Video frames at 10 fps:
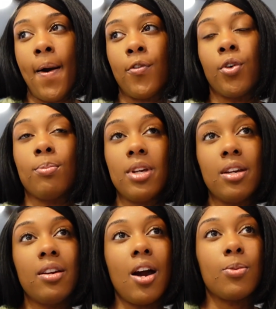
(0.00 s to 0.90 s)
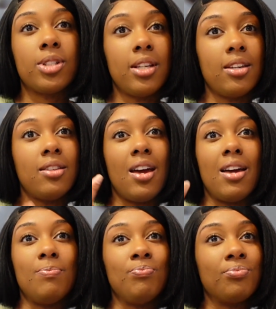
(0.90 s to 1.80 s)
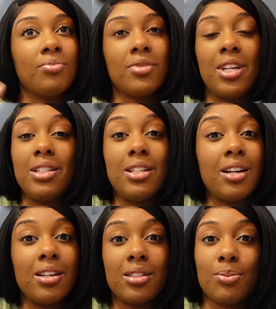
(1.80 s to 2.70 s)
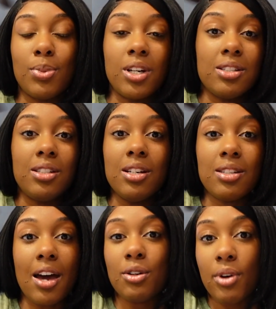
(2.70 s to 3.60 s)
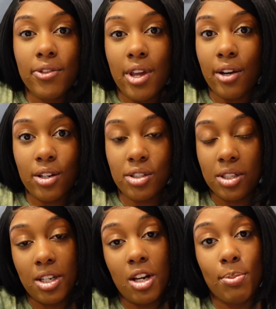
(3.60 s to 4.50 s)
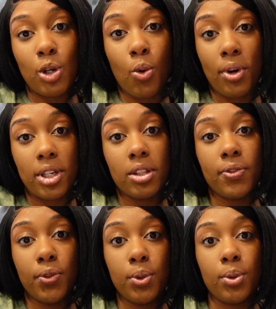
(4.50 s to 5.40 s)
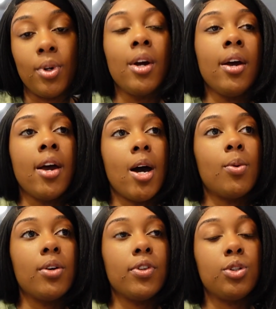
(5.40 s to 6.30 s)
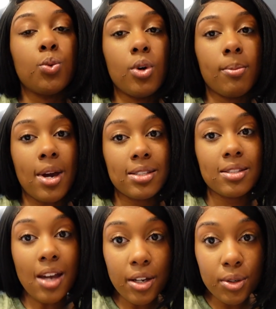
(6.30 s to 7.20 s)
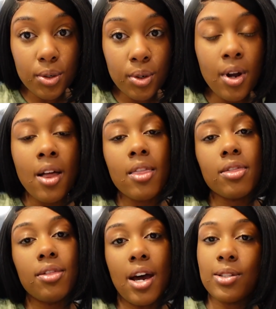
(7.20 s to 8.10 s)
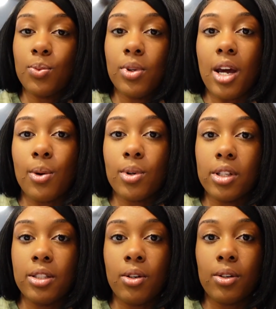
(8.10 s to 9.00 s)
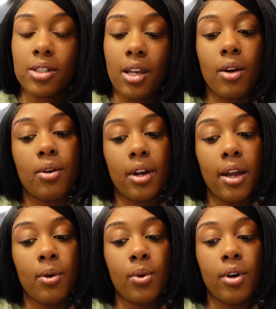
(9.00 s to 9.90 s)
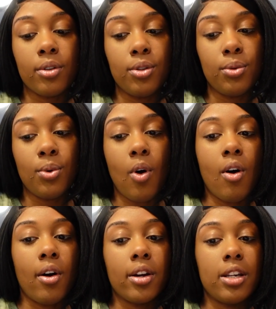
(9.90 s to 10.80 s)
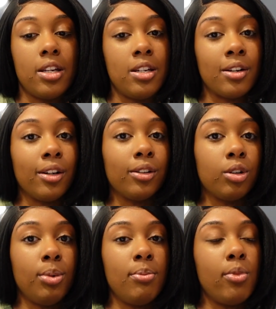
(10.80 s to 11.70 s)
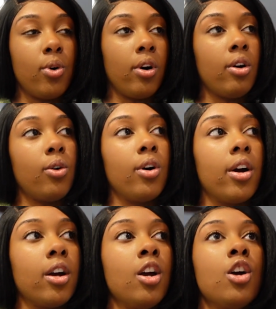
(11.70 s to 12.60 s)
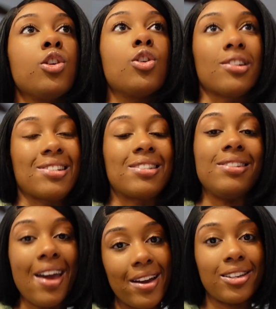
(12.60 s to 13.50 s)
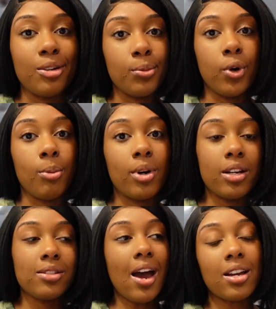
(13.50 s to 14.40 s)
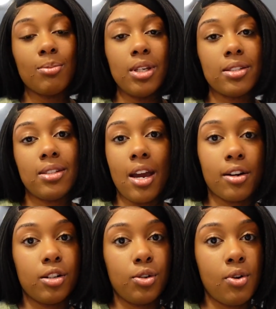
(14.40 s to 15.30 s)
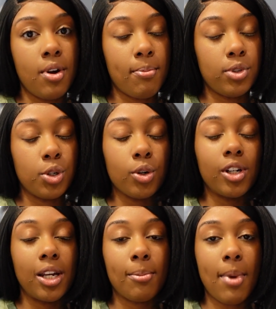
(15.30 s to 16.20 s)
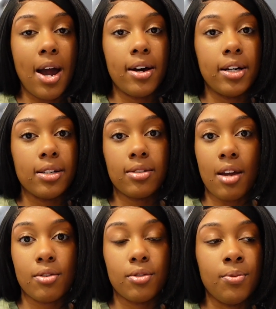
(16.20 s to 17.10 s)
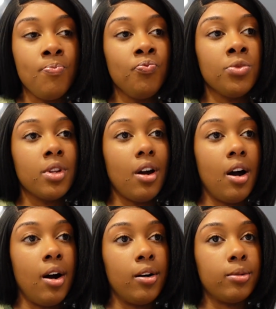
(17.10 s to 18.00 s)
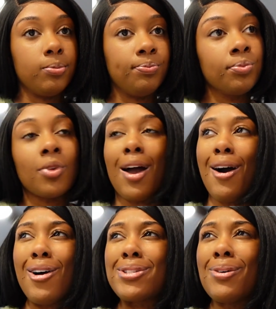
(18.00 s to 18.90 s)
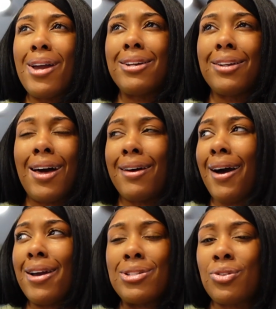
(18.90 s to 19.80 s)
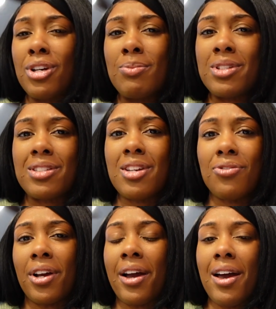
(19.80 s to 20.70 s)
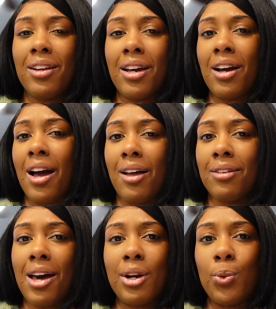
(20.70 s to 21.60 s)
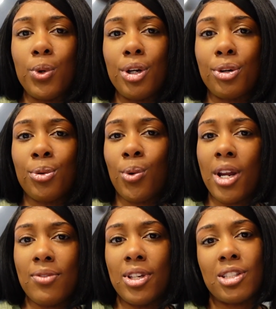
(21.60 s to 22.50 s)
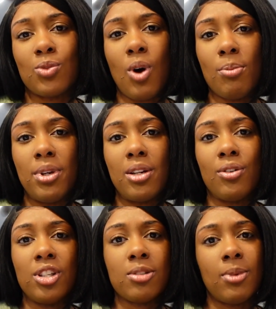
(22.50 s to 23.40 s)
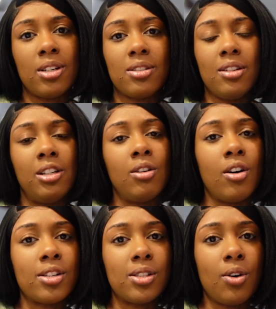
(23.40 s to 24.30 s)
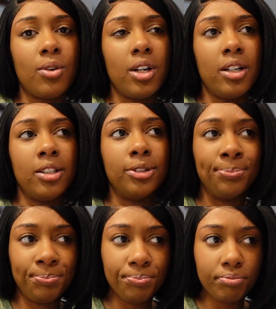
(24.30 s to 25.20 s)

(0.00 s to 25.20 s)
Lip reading: For me, I would say that it does, because it does. I don't have that urge to get up and go and get the food. However, during my cycle, that's when I really notice, like, okay, well, you are eating a little bit more, or you're snacking more, because I can be a snacker during my cycle. I also ate a lot of ice cream and stuff. Like, I had like a lot of weird cravings while being on this medicine, and also